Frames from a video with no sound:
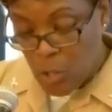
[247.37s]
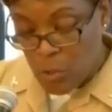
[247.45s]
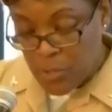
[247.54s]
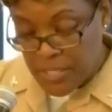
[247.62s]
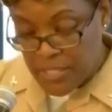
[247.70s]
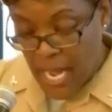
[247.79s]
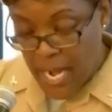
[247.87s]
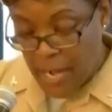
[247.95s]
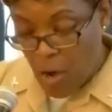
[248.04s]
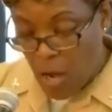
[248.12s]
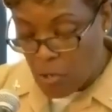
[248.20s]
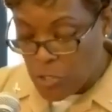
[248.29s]
who
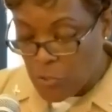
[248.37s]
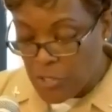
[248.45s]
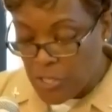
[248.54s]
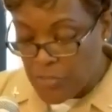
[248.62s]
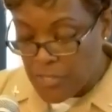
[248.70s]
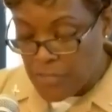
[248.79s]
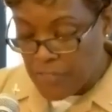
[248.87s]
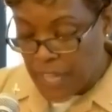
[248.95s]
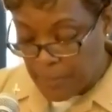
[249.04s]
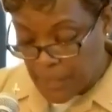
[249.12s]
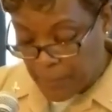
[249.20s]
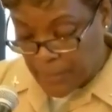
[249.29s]
desire alternatives to
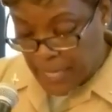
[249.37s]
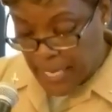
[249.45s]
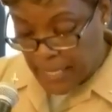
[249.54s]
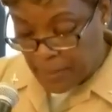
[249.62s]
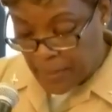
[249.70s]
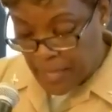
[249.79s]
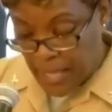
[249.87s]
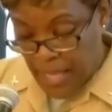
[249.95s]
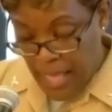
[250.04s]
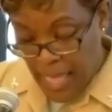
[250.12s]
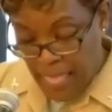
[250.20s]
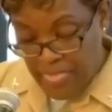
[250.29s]
family planning.
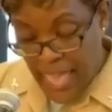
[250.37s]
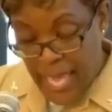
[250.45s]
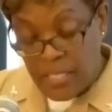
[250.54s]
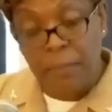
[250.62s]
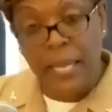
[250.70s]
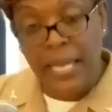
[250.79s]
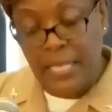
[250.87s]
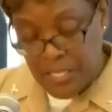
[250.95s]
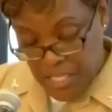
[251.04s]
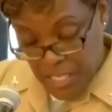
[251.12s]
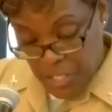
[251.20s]
And that debate